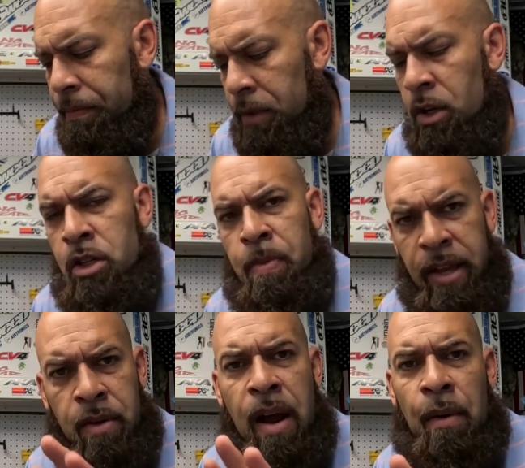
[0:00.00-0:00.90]
you know, just
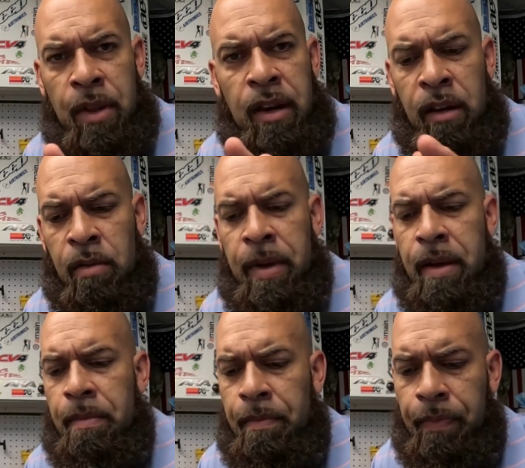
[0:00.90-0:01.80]
played around with it a little
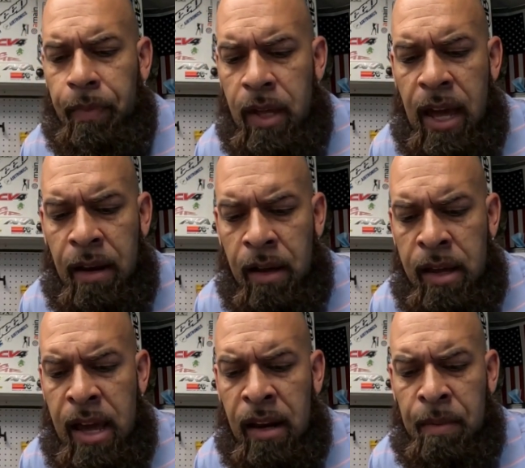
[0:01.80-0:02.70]
bit. He had a
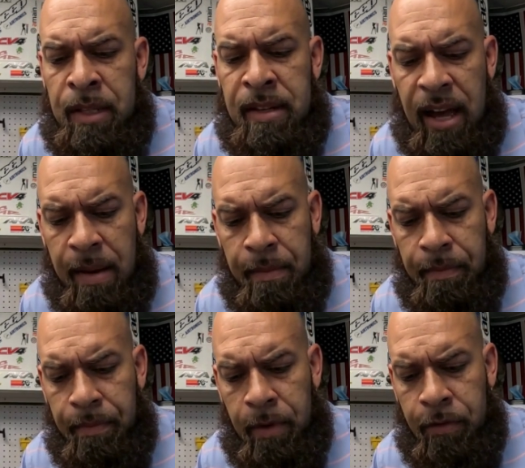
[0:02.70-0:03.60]
little bit of time
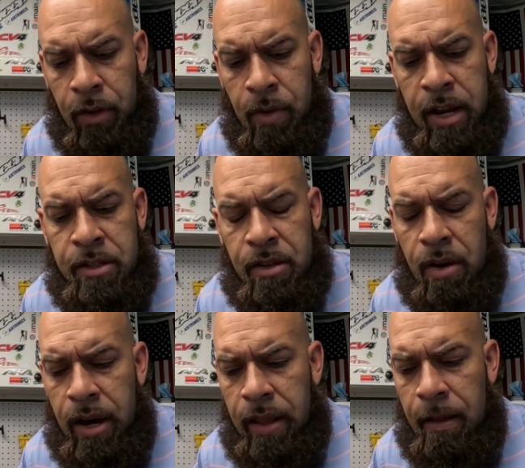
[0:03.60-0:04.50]
before the race
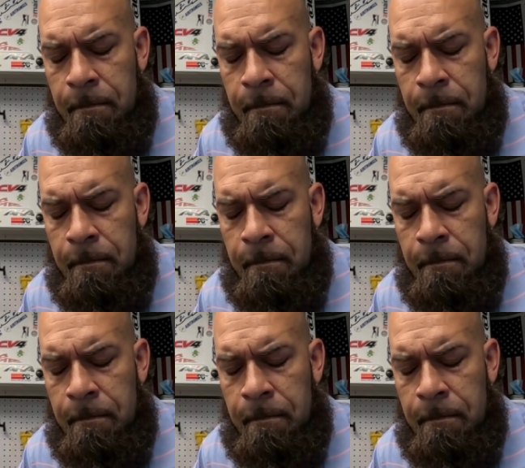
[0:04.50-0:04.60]
started,